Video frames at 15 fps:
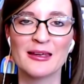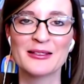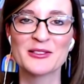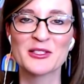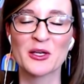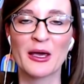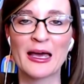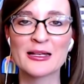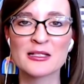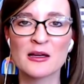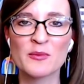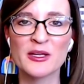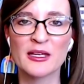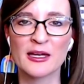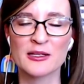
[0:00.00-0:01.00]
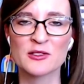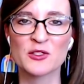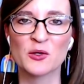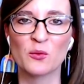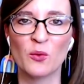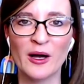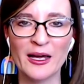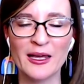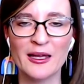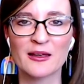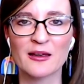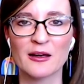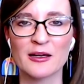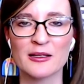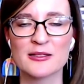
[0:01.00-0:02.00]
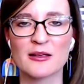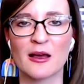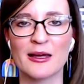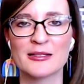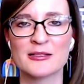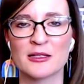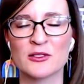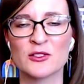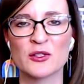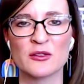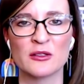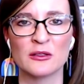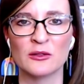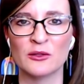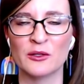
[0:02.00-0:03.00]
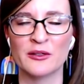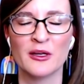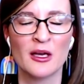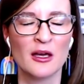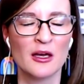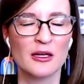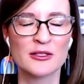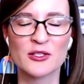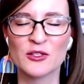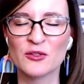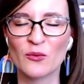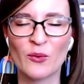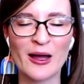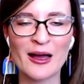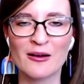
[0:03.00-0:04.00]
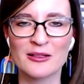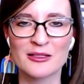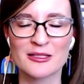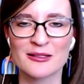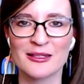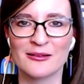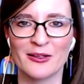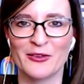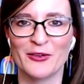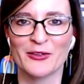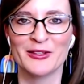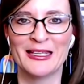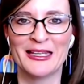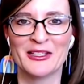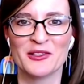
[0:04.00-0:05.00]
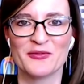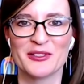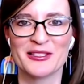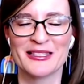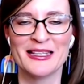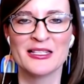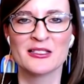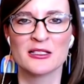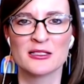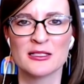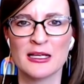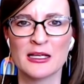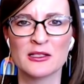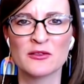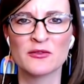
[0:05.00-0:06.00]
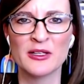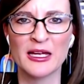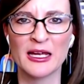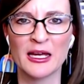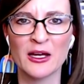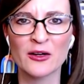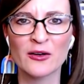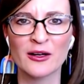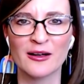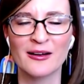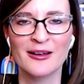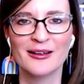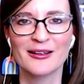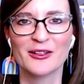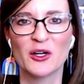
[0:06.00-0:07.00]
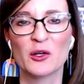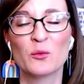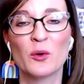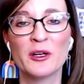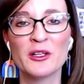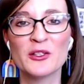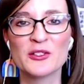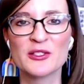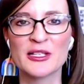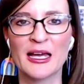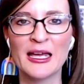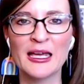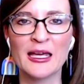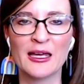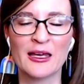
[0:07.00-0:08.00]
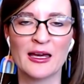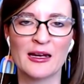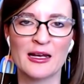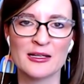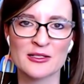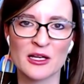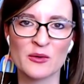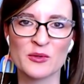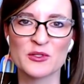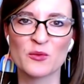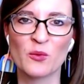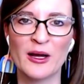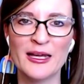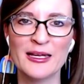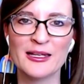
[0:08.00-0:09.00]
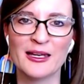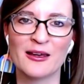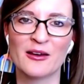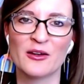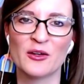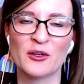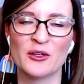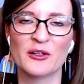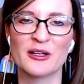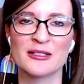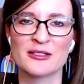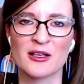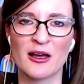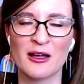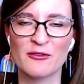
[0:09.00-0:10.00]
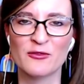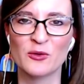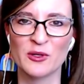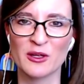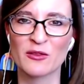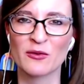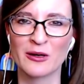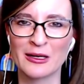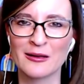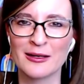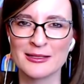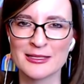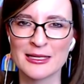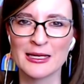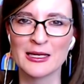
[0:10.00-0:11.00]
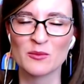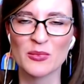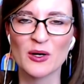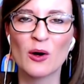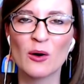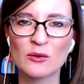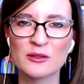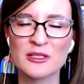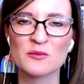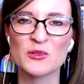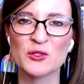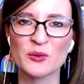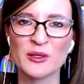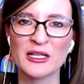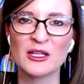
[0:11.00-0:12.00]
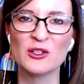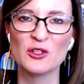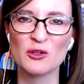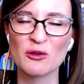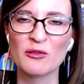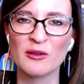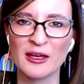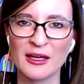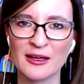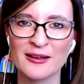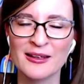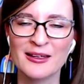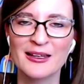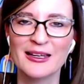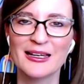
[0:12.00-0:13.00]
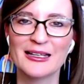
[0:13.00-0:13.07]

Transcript: And so as I began to wake, I, I said to the Lord, "It's in, wow, it's the, not the end of a season; it's the end of an era." God, what are you saying? And as I was waking, I heard Isaiah forty three nineteen, "Behold, I'm doing a new thing.